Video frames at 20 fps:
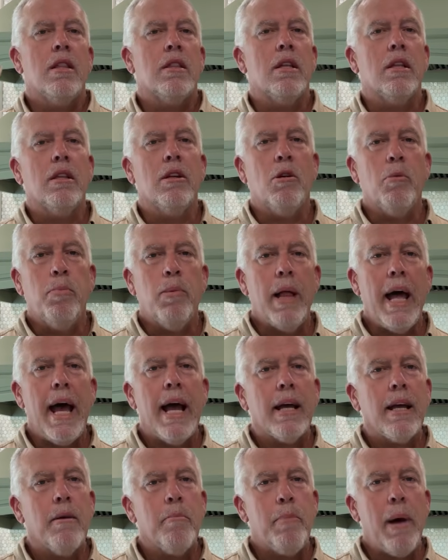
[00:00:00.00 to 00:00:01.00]
The little
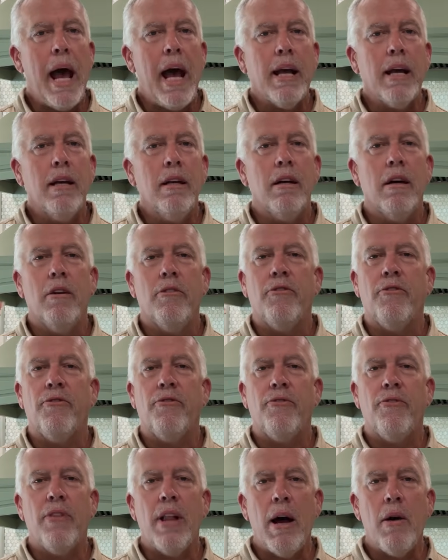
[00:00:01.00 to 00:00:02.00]
packet of
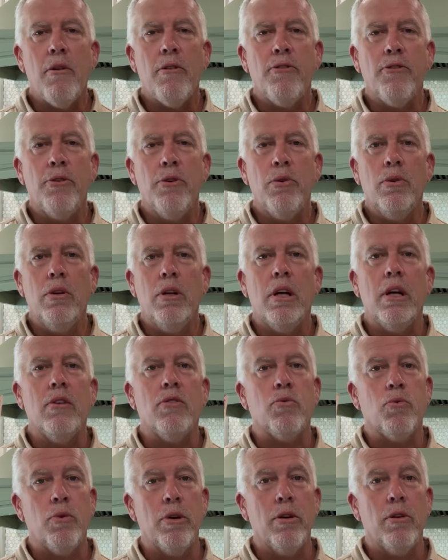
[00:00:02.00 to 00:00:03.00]
flower food
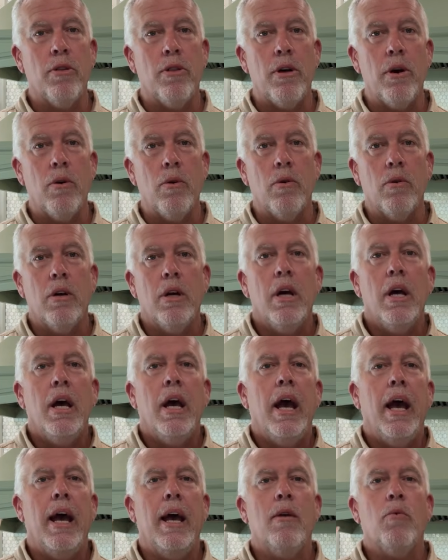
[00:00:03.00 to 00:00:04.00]
is real, though,
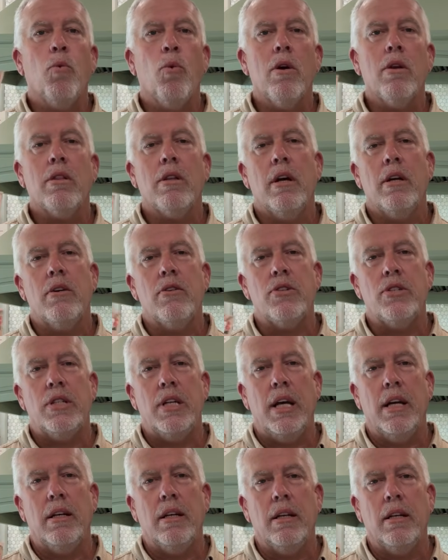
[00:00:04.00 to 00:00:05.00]
and worth
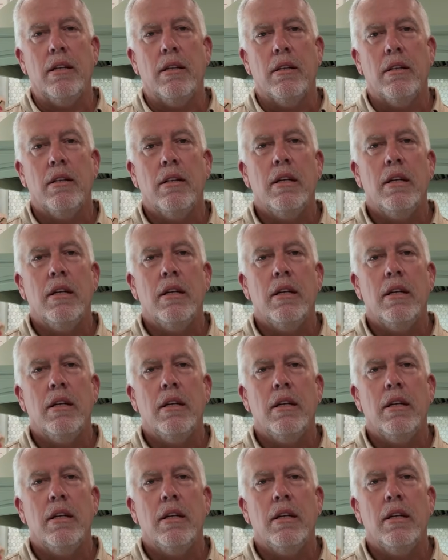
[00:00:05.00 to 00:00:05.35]
understanding.